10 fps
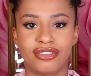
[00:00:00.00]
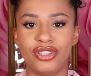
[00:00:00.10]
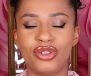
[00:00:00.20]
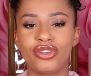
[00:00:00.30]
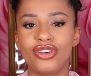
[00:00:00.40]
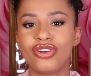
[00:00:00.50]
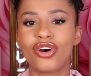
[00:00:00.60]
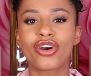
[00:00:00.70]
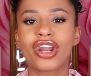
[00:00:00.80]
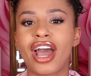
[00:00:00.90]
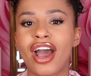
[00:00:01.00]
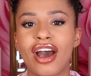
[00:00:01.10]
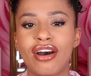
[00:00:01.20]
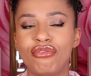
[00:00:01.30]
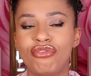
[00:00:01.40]
You're not going to
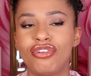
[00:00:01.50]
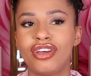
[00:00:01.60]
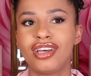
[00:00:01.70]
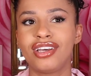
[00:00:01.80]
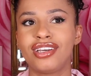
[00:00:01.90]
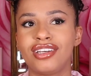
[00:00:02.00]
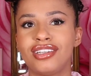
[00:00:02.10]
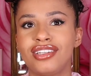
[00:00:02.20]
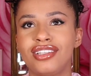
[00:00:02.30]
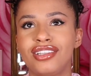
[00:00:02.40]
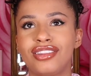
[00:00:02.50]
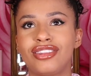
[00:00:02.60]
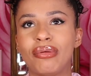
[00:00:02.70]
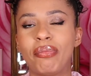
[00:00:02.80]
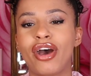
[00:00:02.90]
have
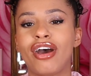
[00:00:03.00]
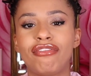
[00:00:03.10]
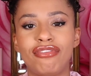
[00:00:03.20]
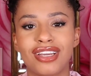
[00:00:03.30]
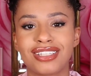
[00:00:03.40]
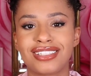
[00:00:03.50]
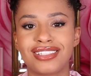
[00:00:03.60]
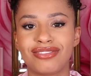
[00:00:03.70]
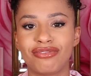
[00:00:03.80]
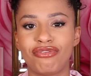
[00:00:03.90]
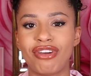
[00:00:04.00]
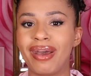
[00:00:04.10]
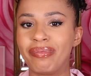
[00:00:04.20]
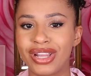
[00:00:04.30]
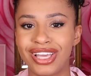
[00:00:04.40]
the perfect
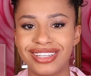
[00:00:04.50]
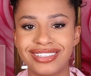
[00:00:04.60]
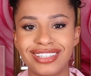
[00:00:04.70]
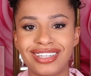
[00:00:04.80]
family,